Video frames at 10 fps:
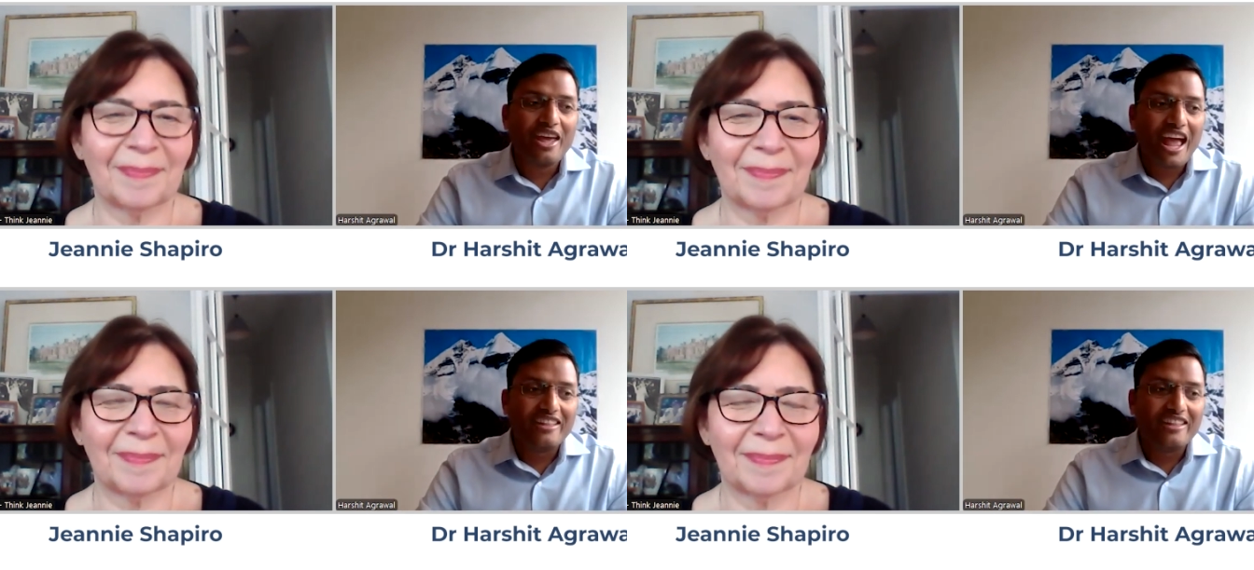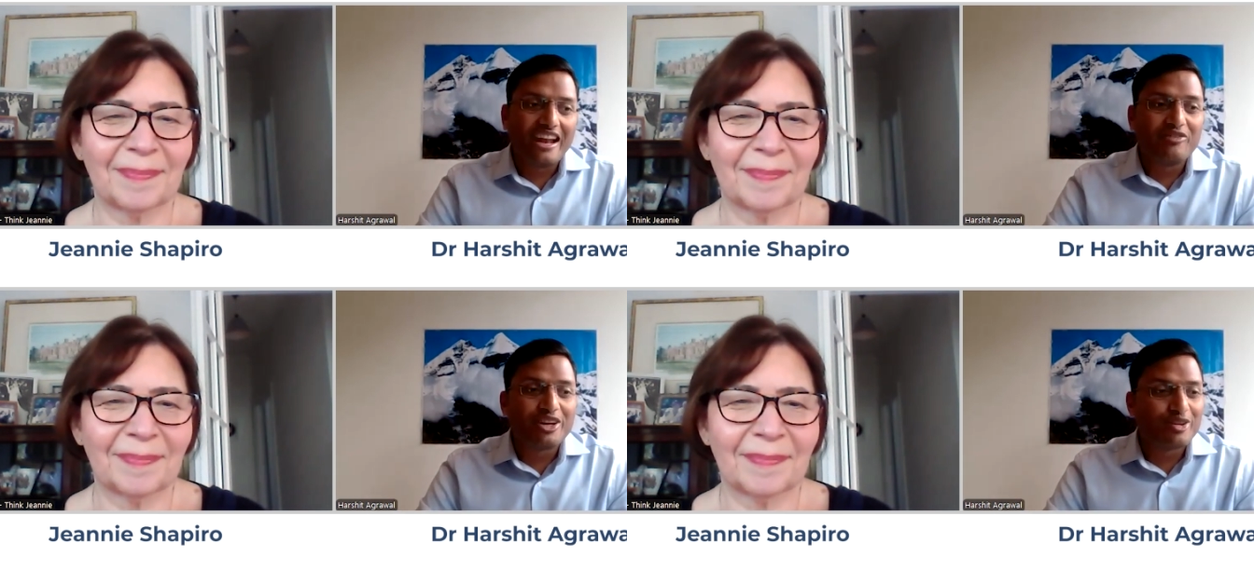Speaker 1: And then
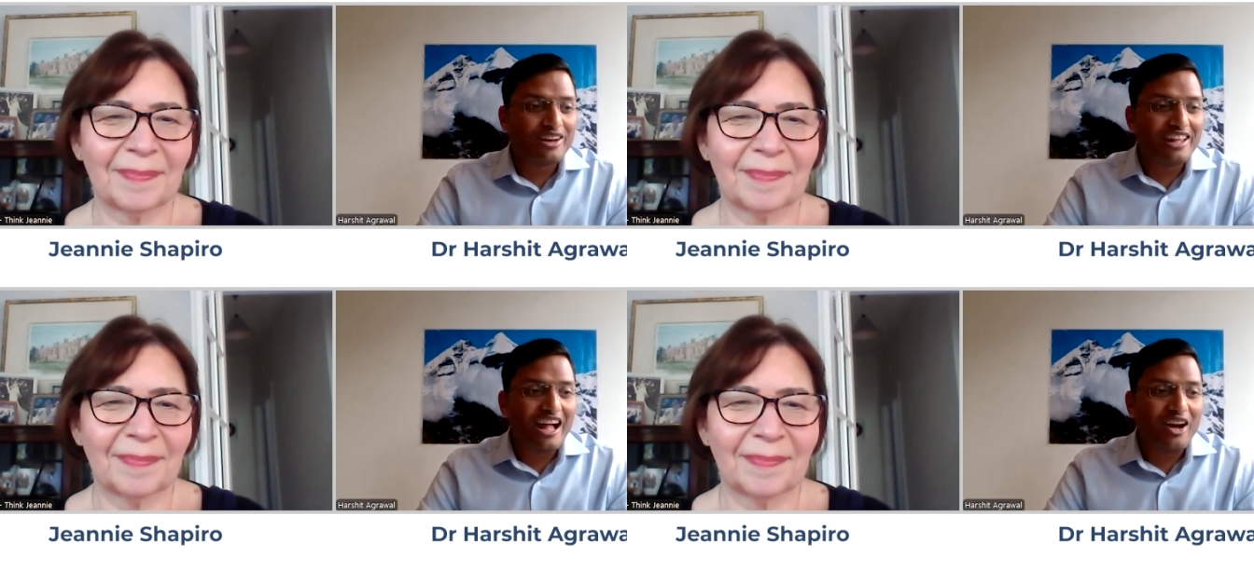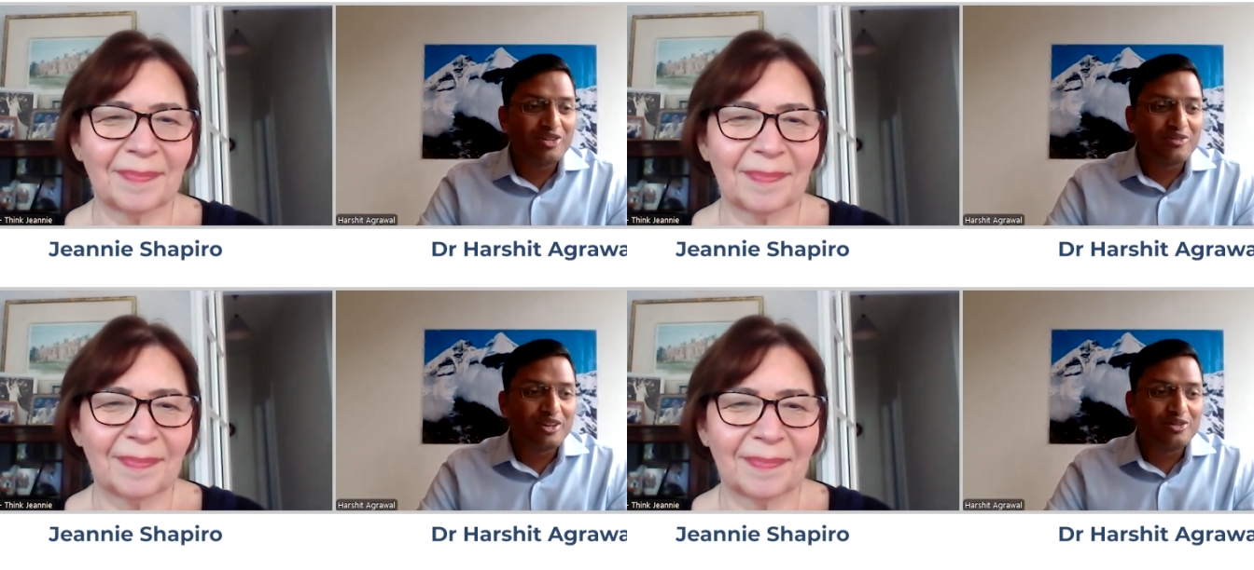at Victoria League
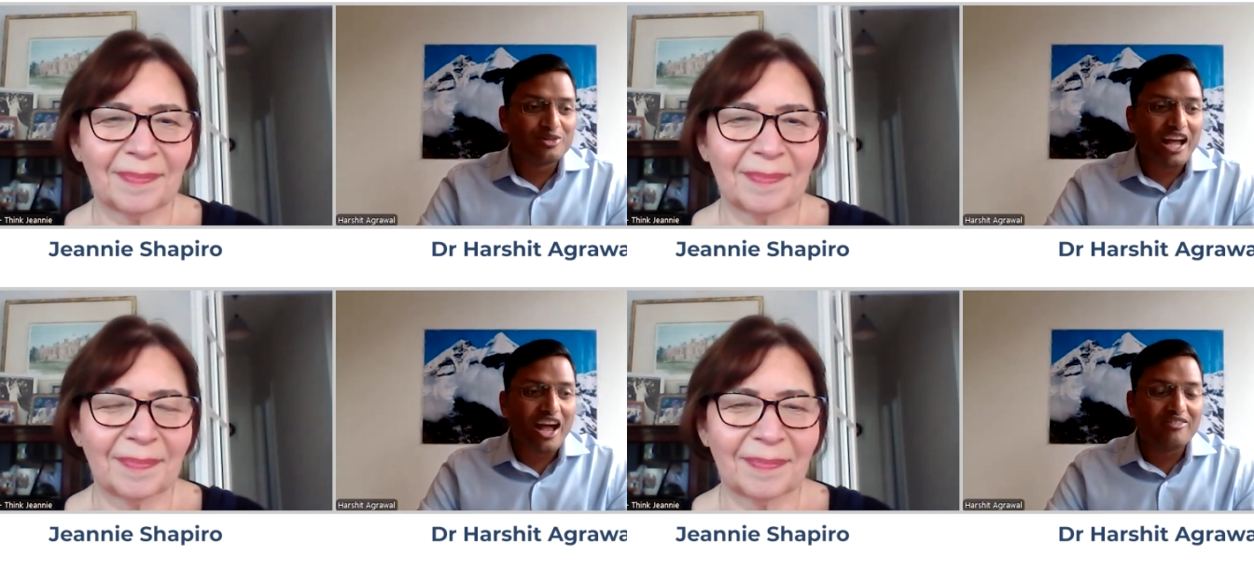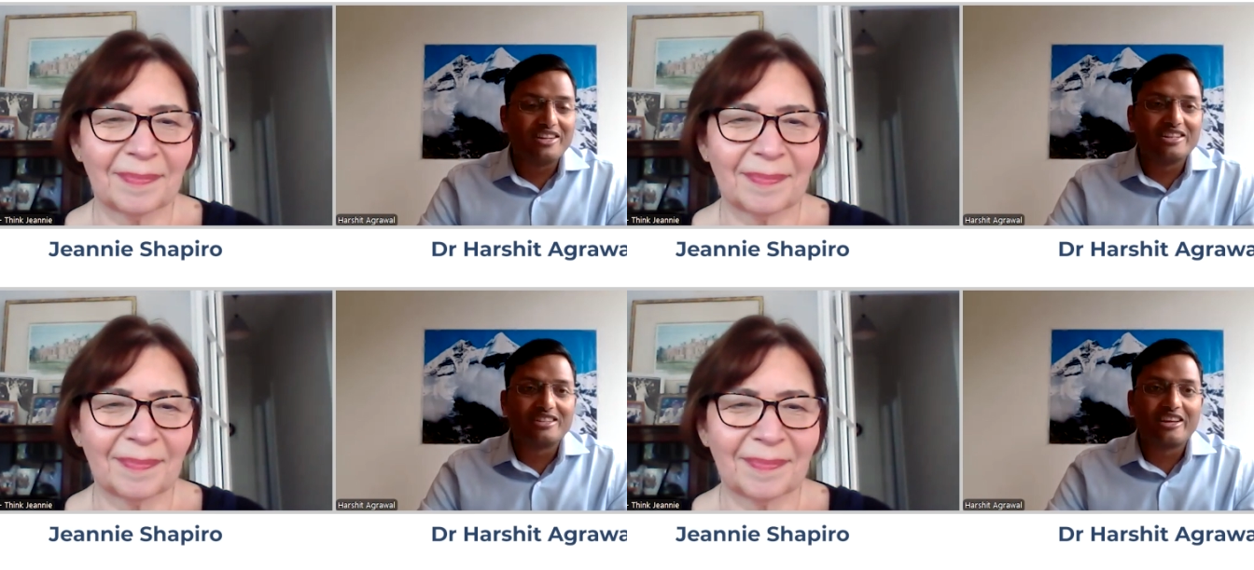House, we used to have
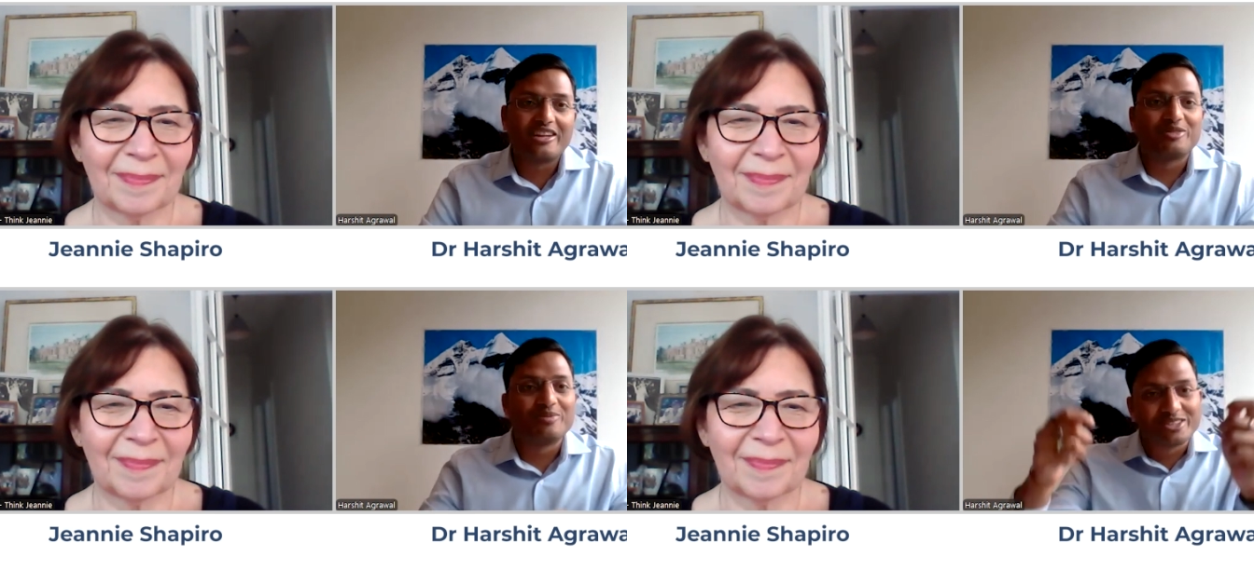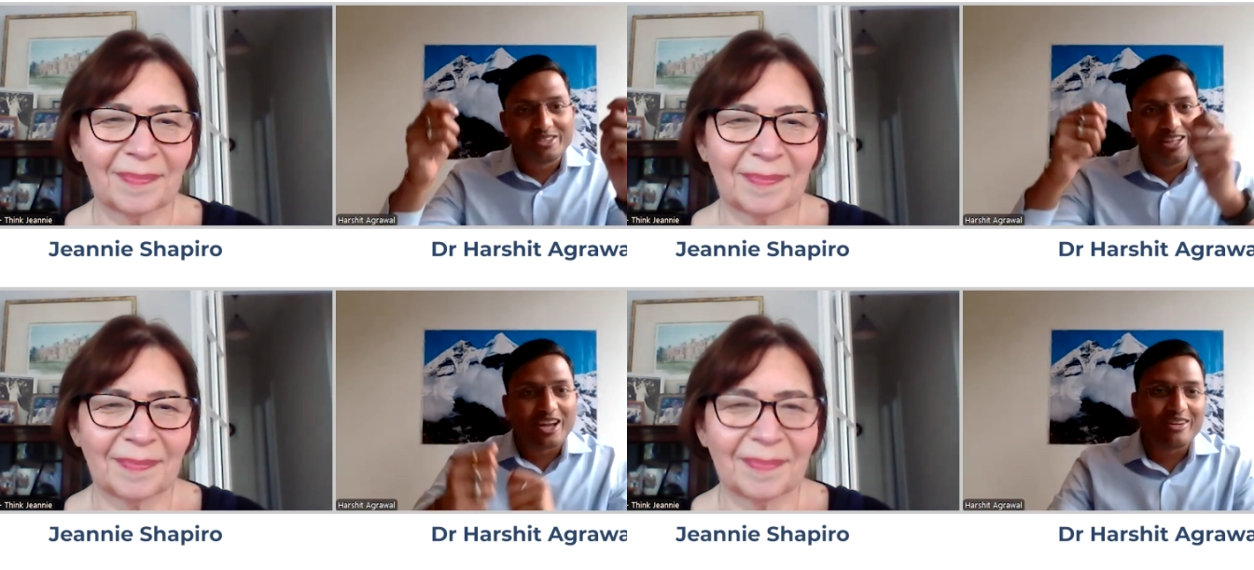this uh, Christmas
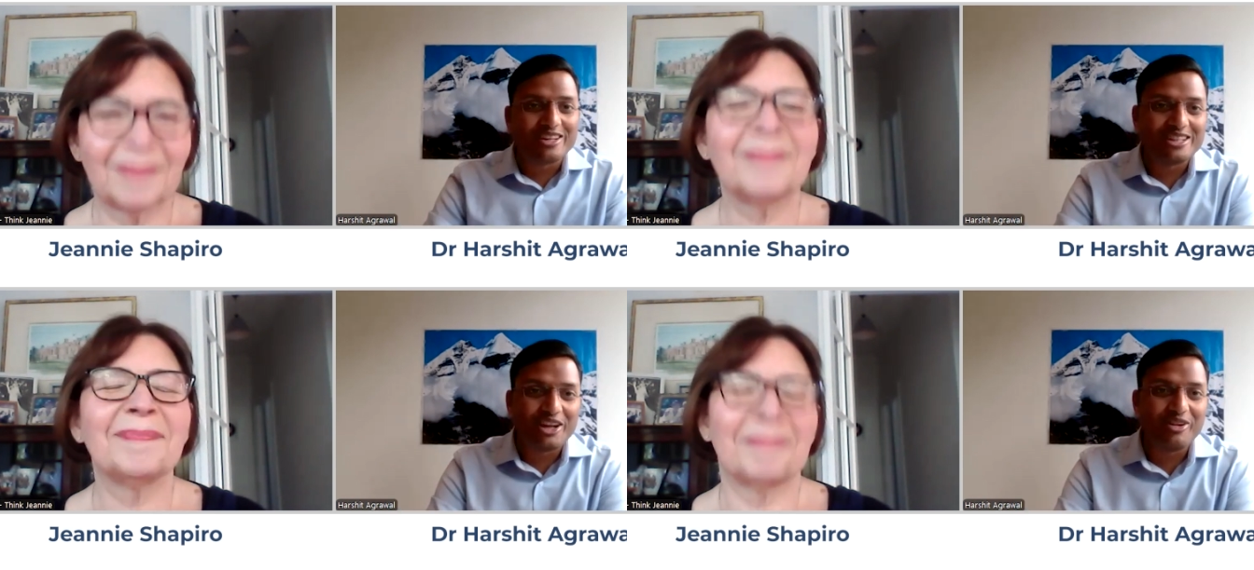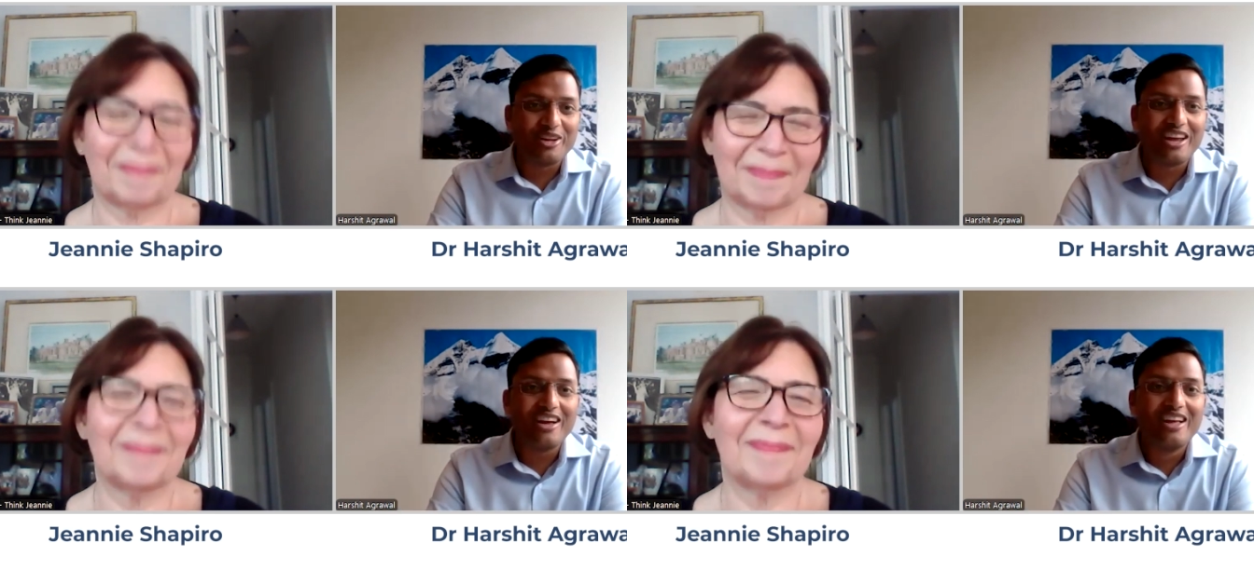tree decoration every
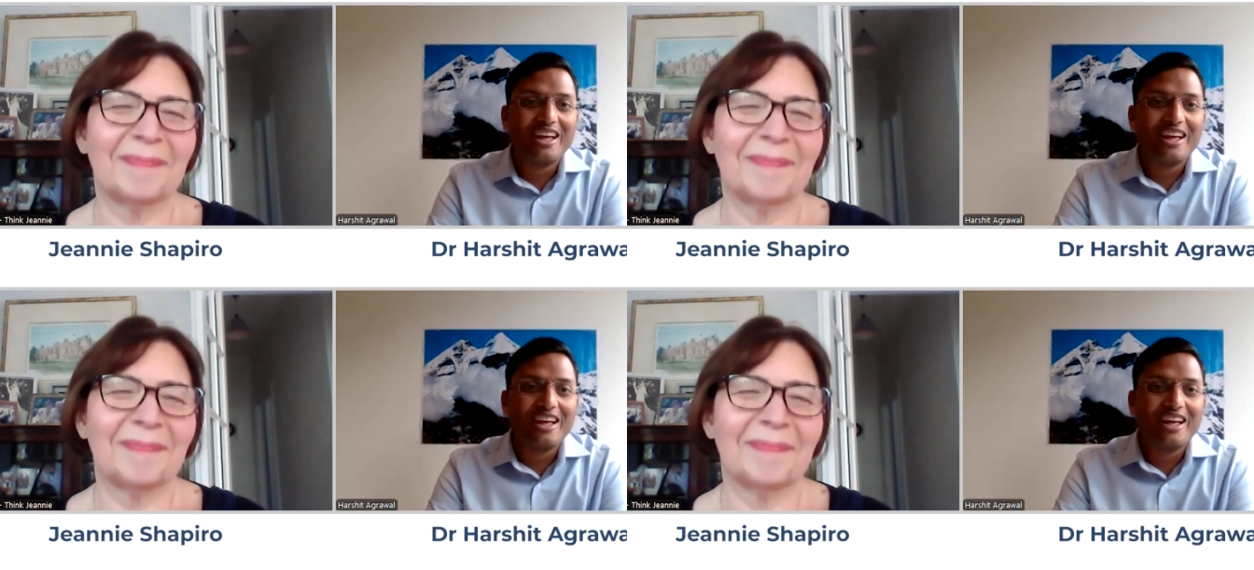year,